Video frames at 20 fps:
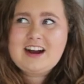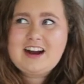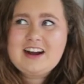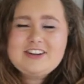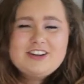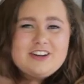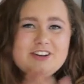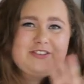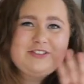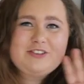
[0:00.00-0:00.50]
I
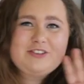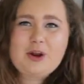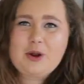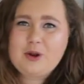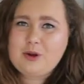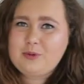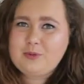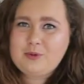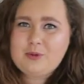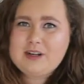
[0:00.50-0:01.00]
don't
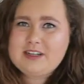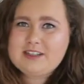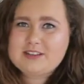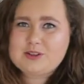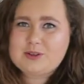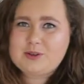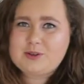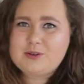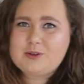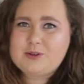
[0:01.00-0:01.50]
know what it's
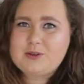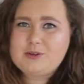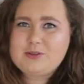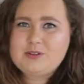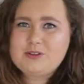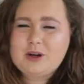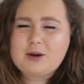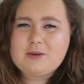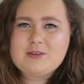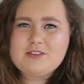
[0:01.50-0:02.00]
called,
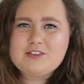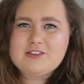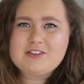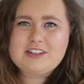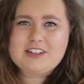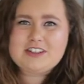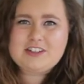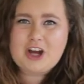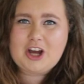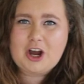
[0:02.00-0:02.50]
no one's
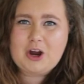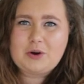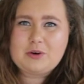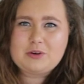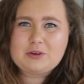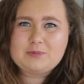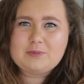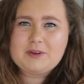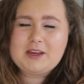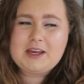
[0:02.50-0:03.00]
really
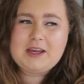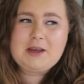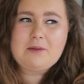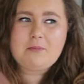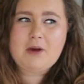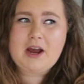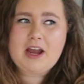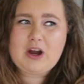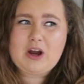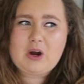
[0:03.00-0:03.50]
told me.
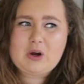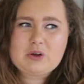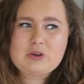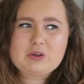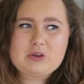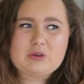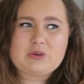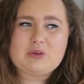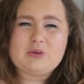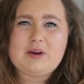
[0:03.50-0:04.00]
My
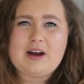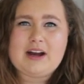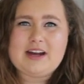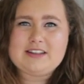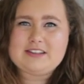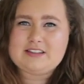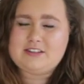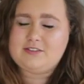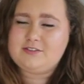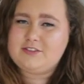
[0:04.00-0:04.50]
uncle
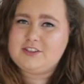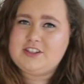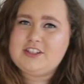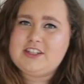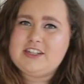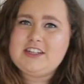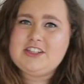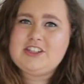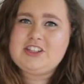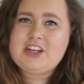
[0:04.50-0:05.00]
has the
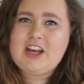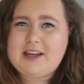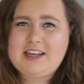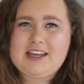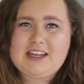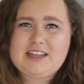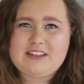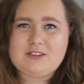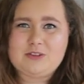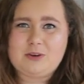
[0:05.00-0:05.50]
footage.
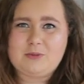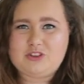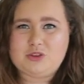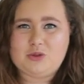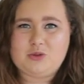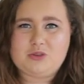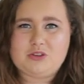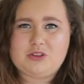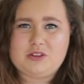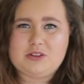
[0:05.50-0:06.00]
He's not
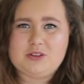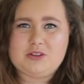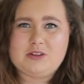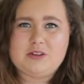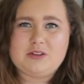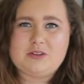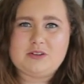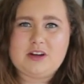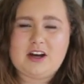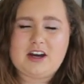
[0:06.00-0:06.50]
talked
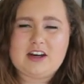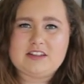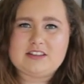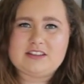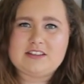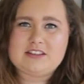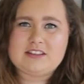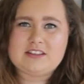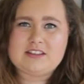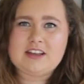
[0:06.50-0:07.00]
to
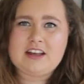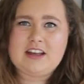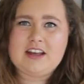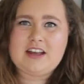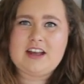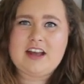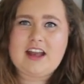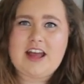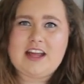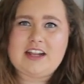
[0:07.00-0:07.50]
us
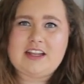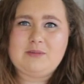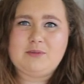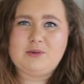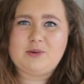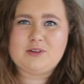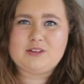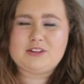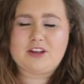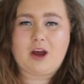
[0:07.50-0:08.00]

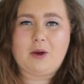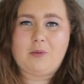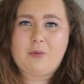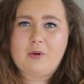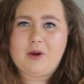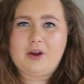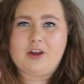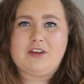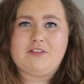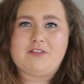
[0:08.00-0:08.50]
anymore, so I
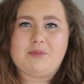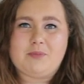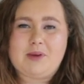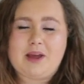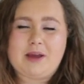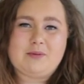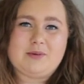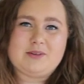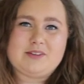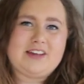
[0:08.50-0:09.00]
won't even be
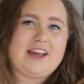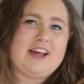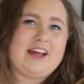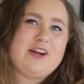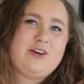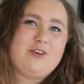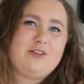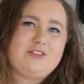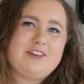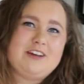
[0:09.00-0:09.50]
able to get
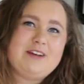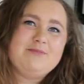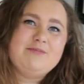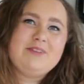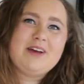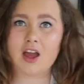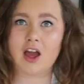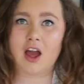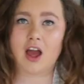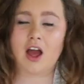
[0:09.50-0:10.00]
it off him.